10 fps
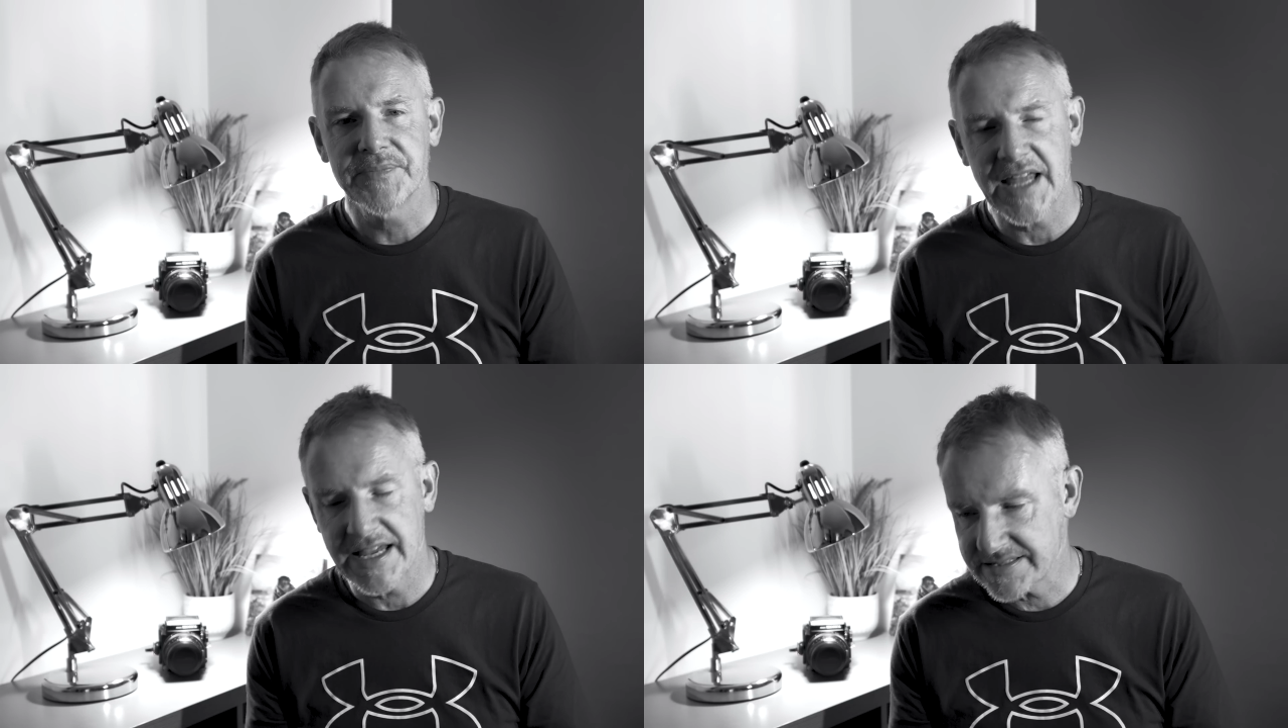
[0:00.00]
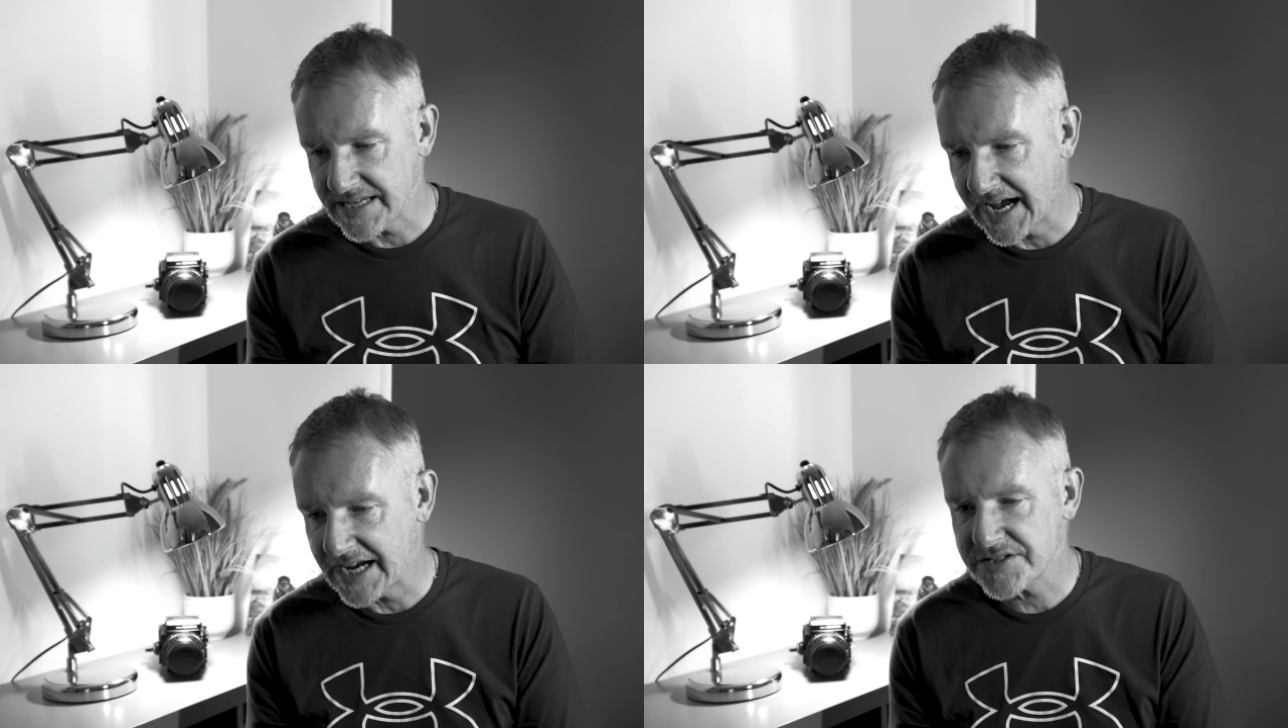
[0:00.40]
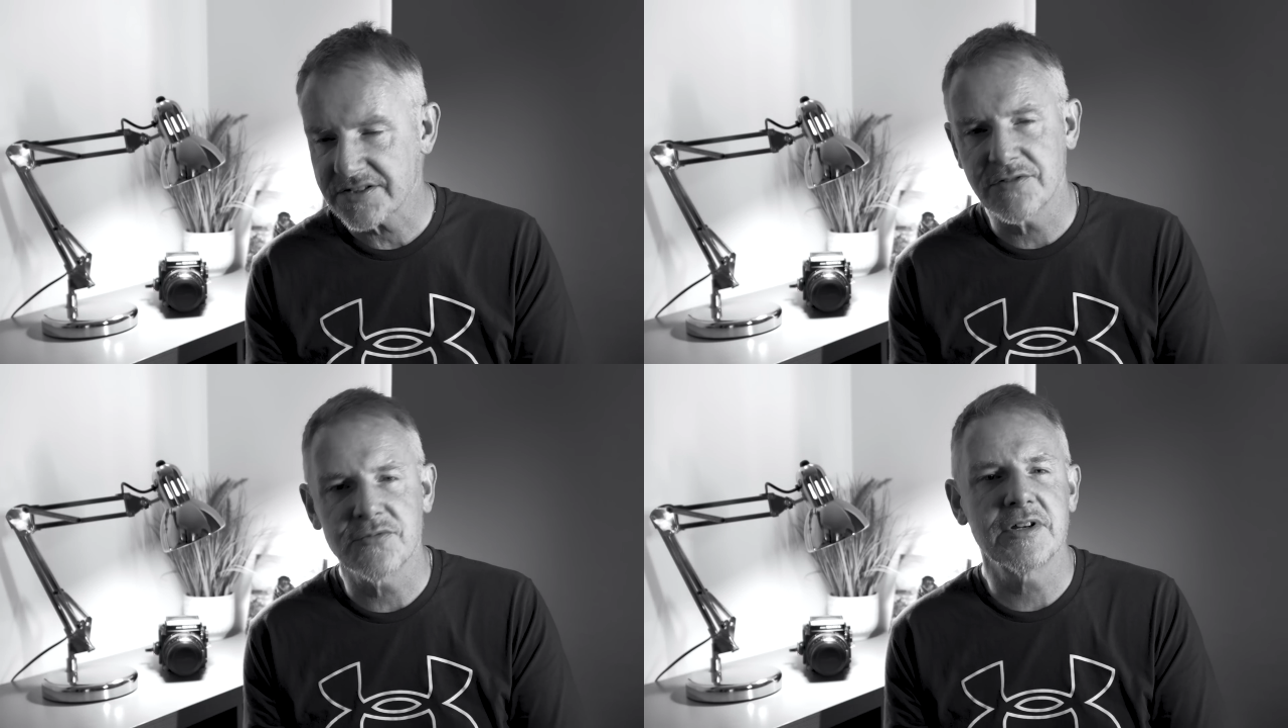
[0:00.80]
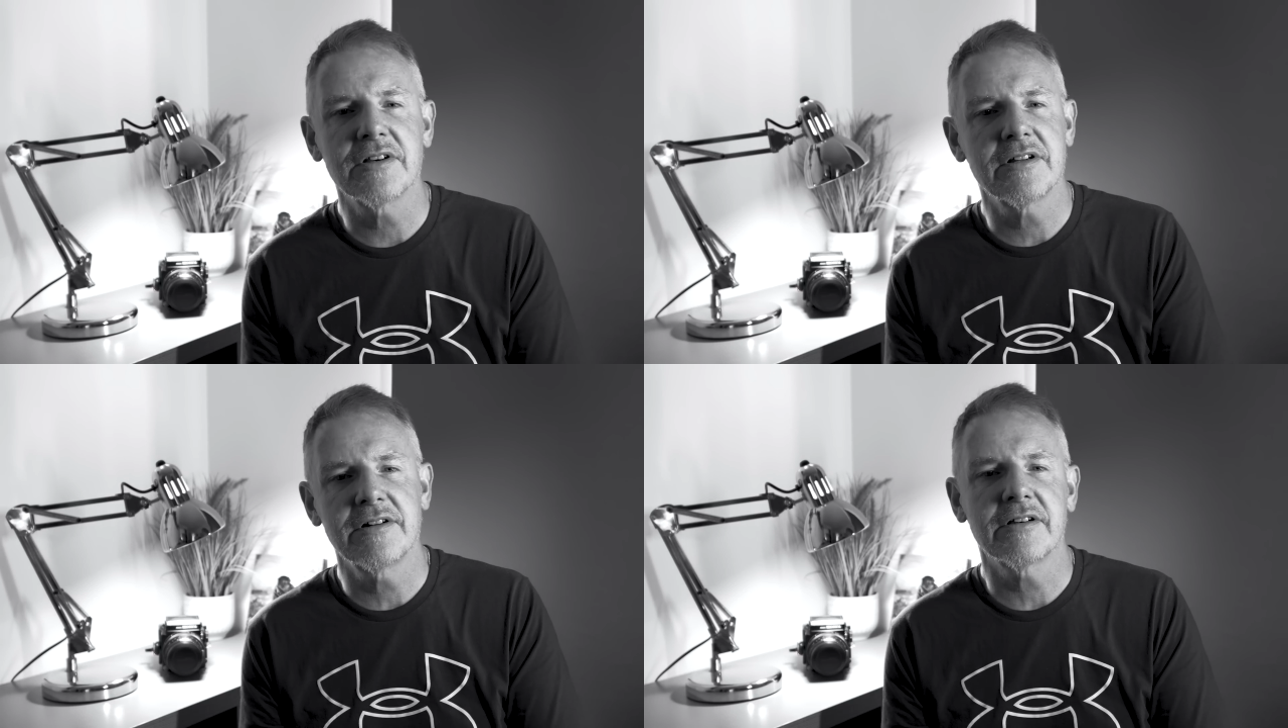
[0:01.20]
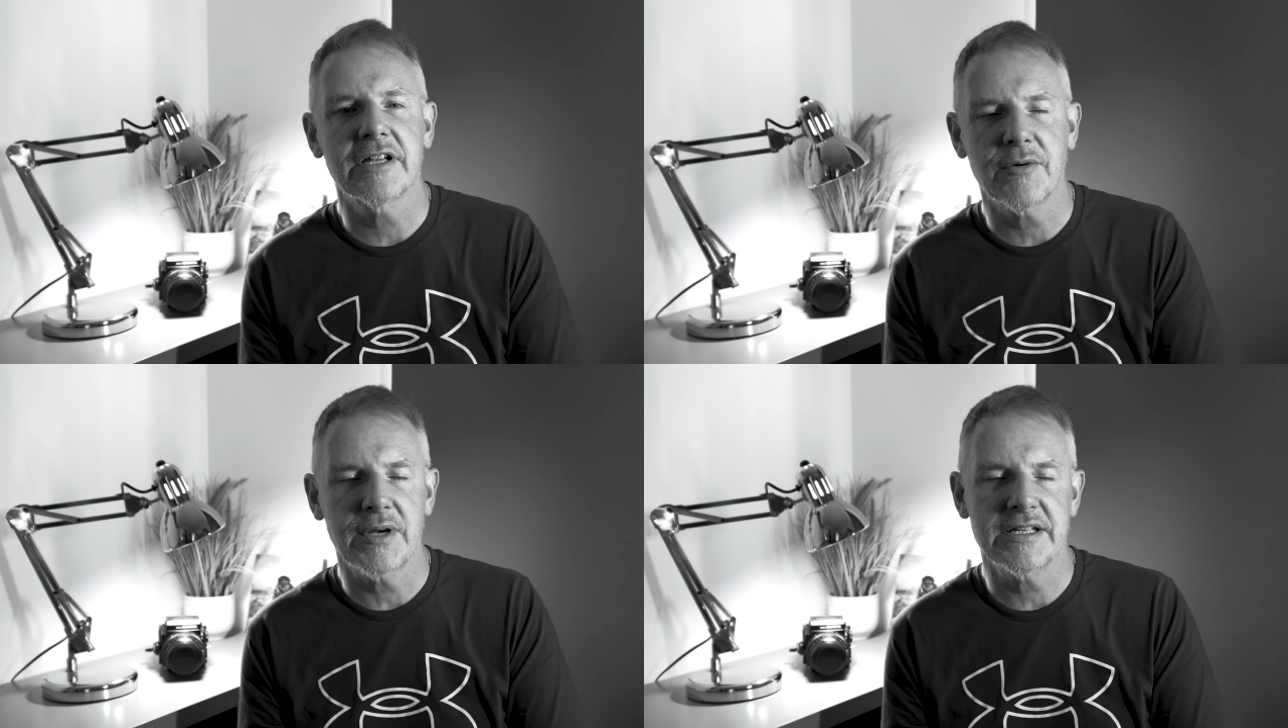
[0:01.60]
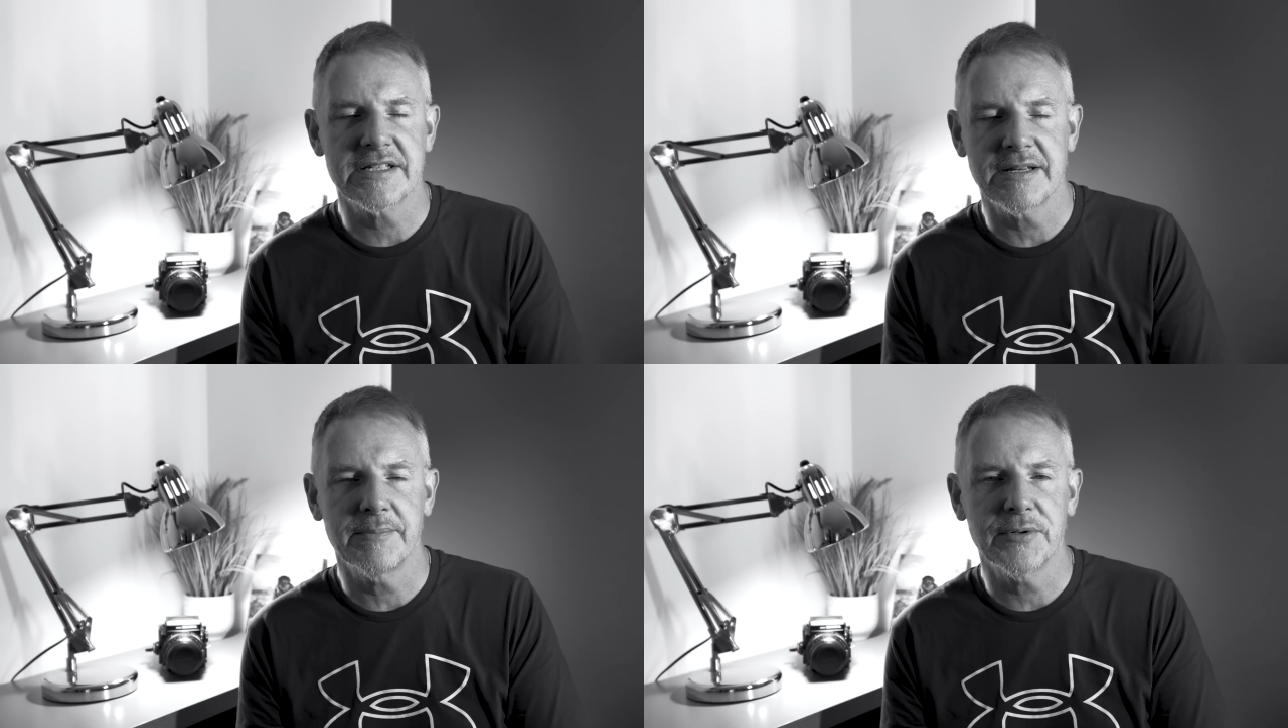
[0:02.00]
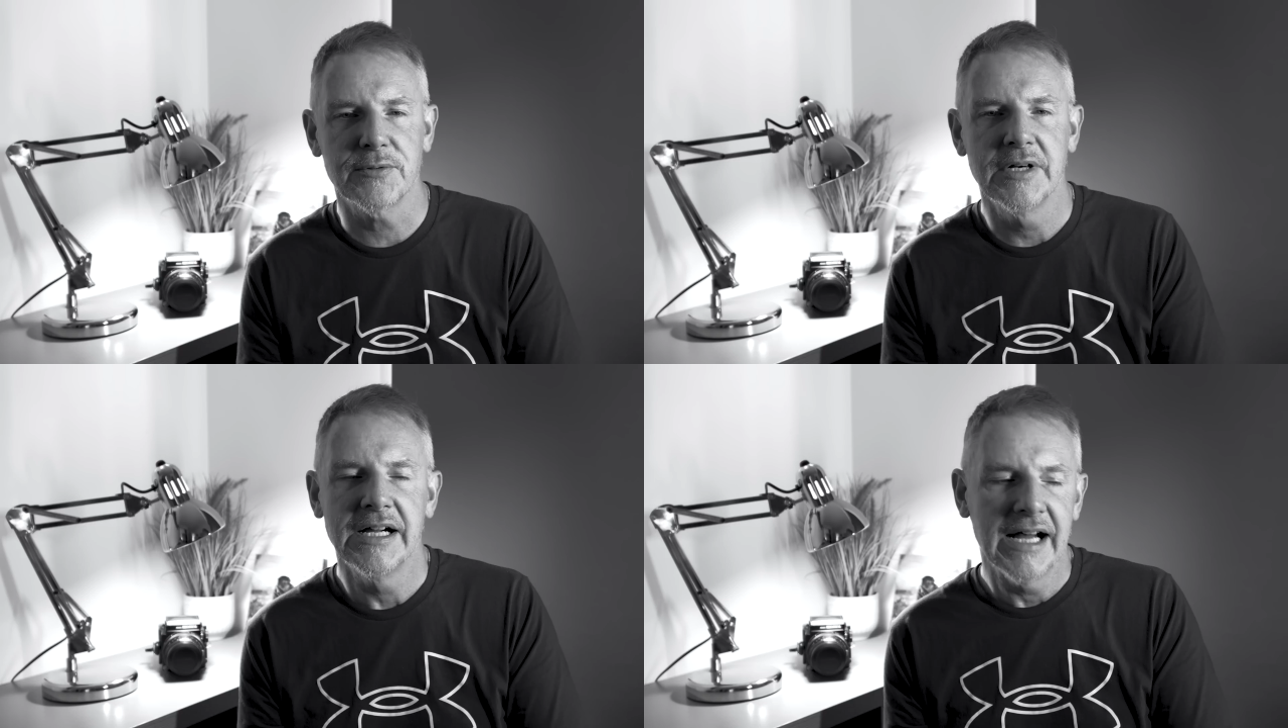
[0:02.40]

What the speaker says: It's actually really, really quite simple.